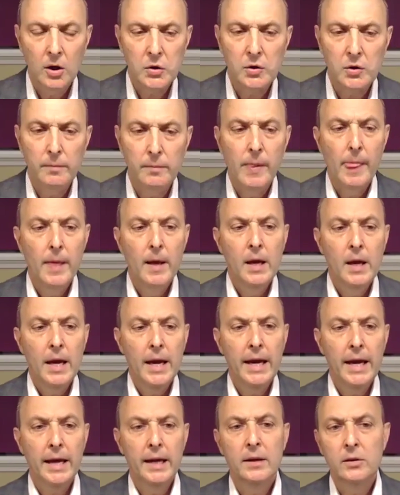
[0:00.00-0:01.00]
awesome.
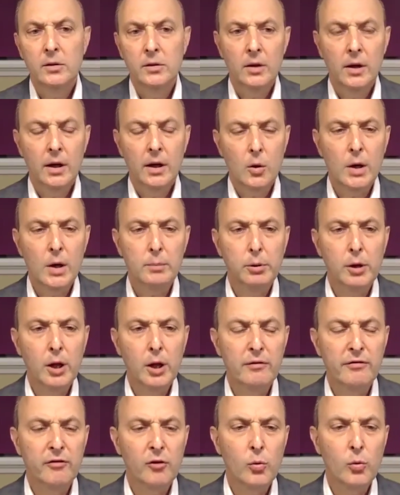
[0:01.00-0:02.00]
And a quick
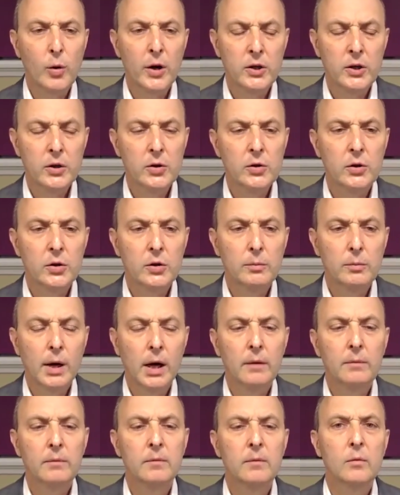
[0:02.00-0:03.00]
plug for what you do,
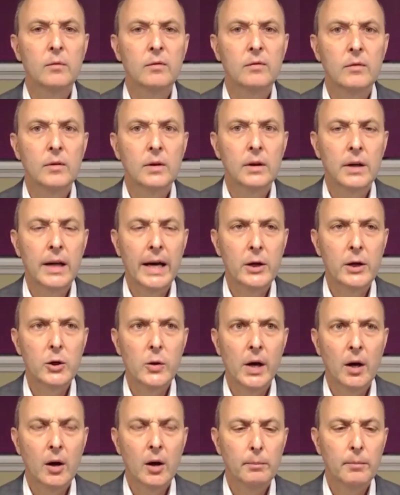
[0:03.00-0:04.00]
Bob, how
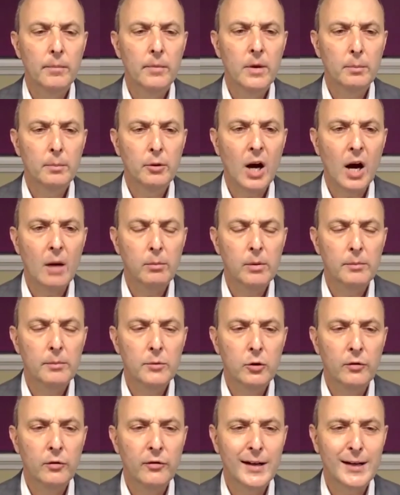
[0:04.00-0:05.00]
you help the problem
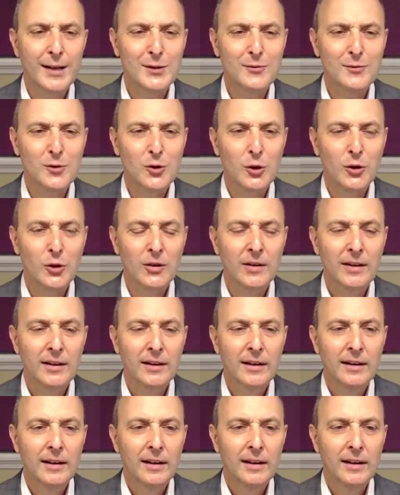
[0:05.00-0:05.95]
you fix for